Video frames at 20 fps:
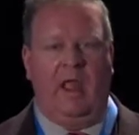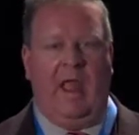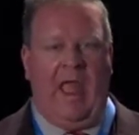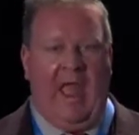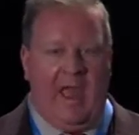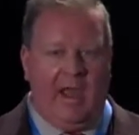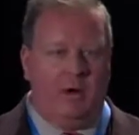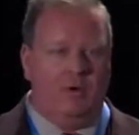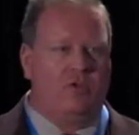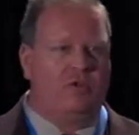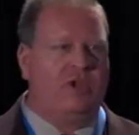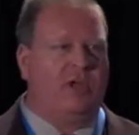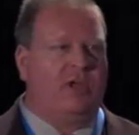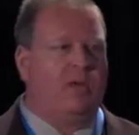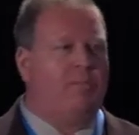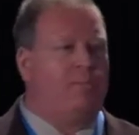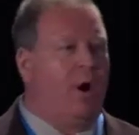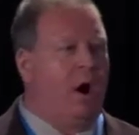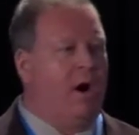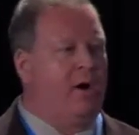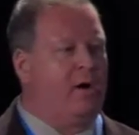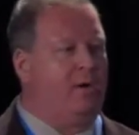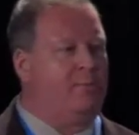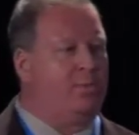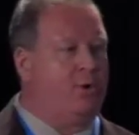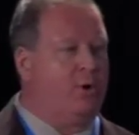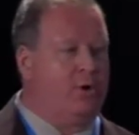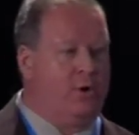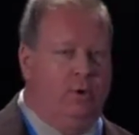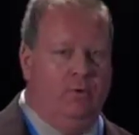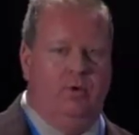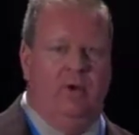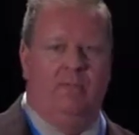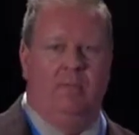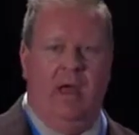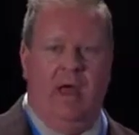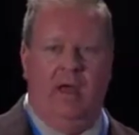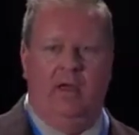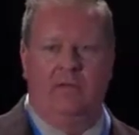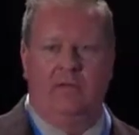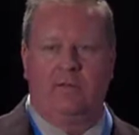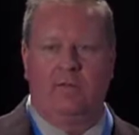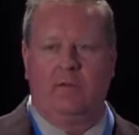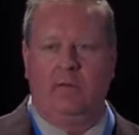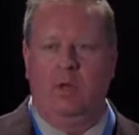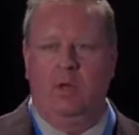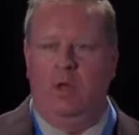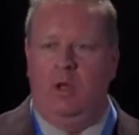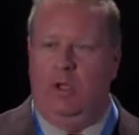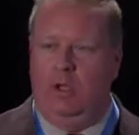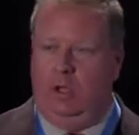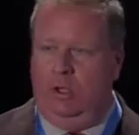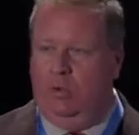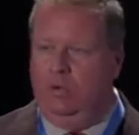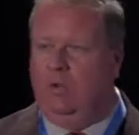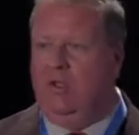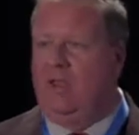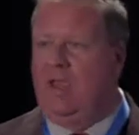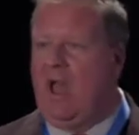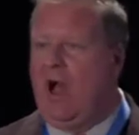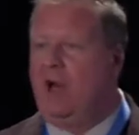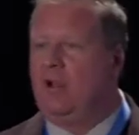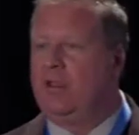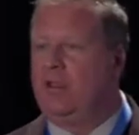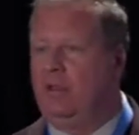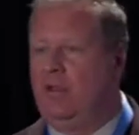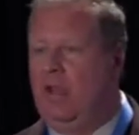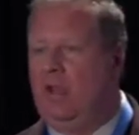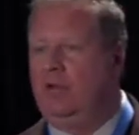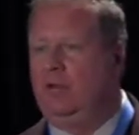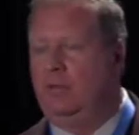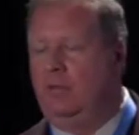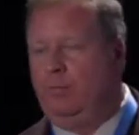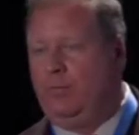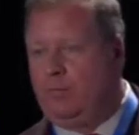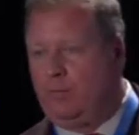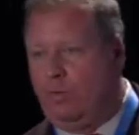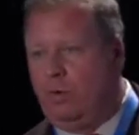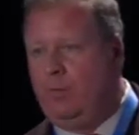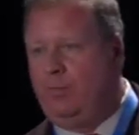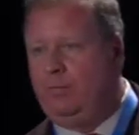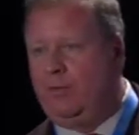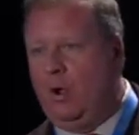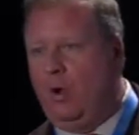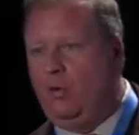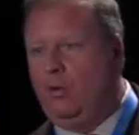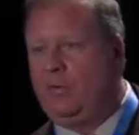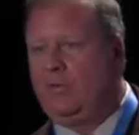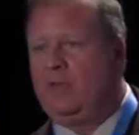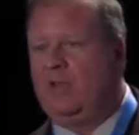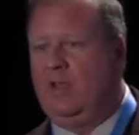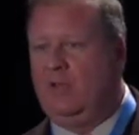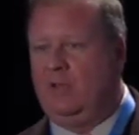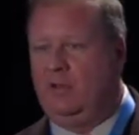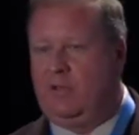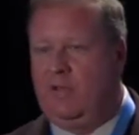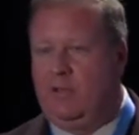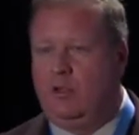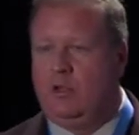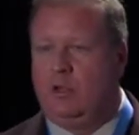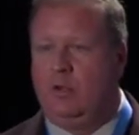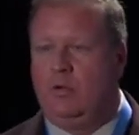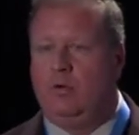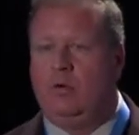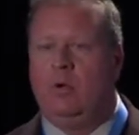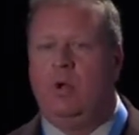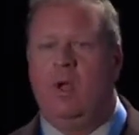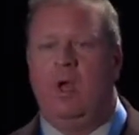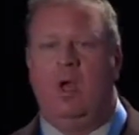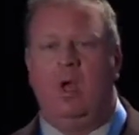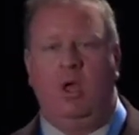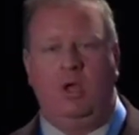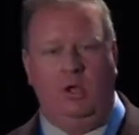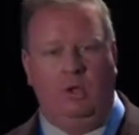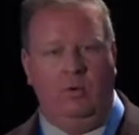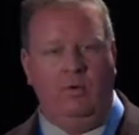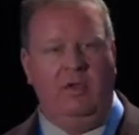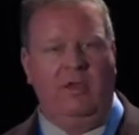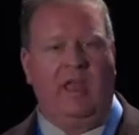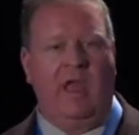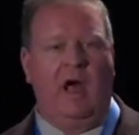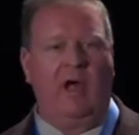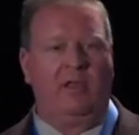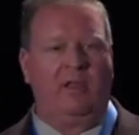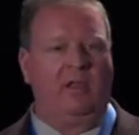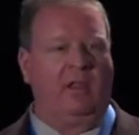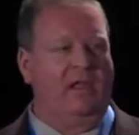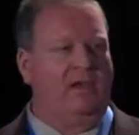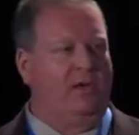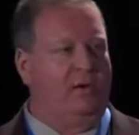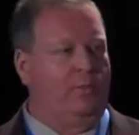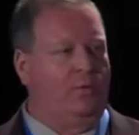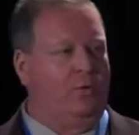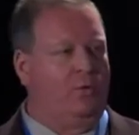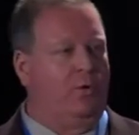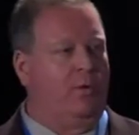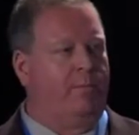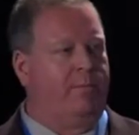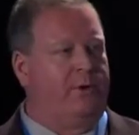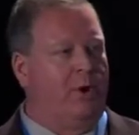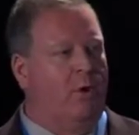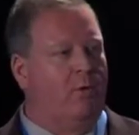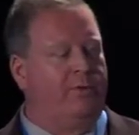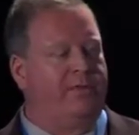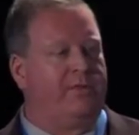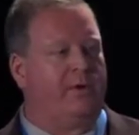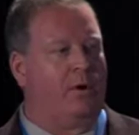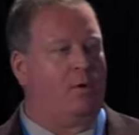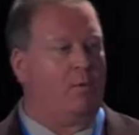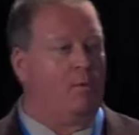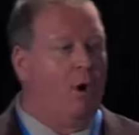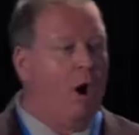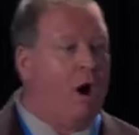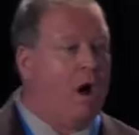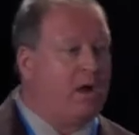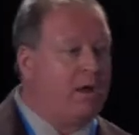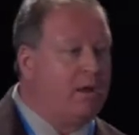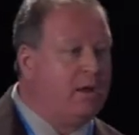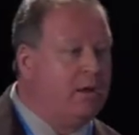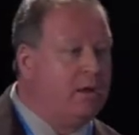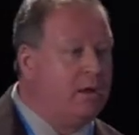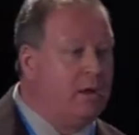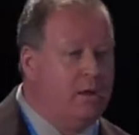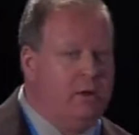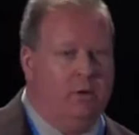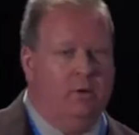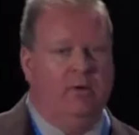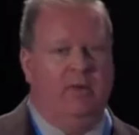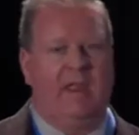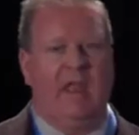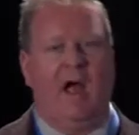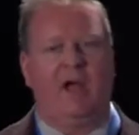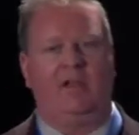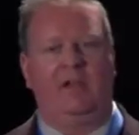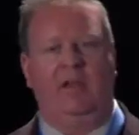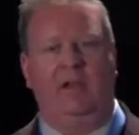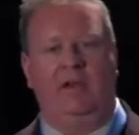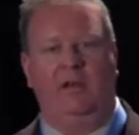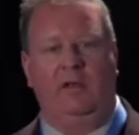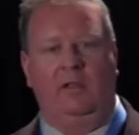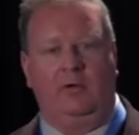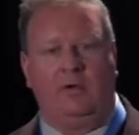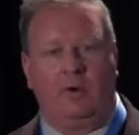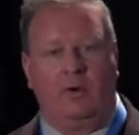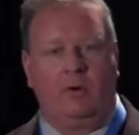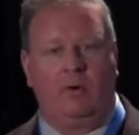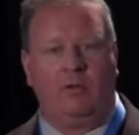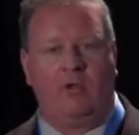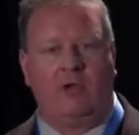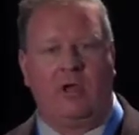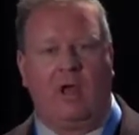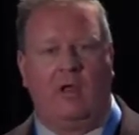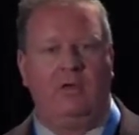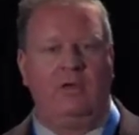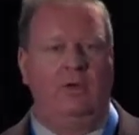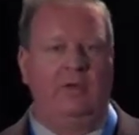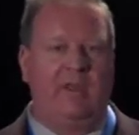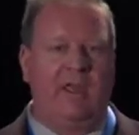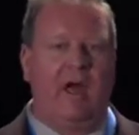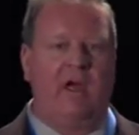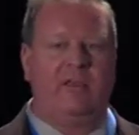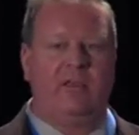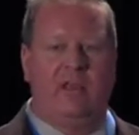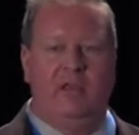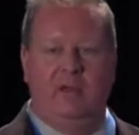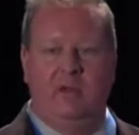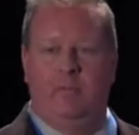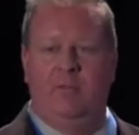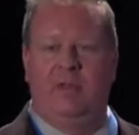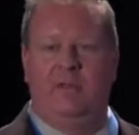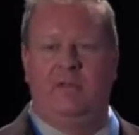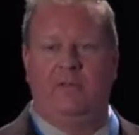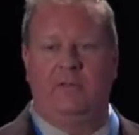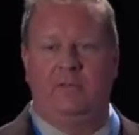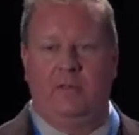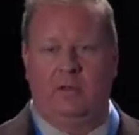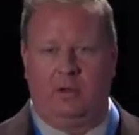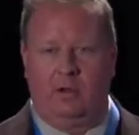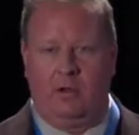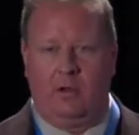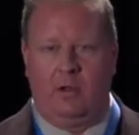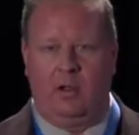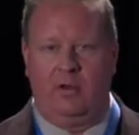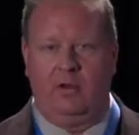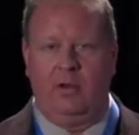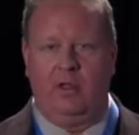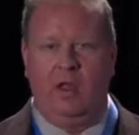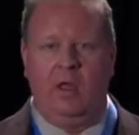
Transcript: energy imparted per unit mass. You can calculate an absorbed dose in tissue. You can calculate an absorbed dose in a rock. You can calculate it in a turtle shell. You can calculate it in a piece of silicon.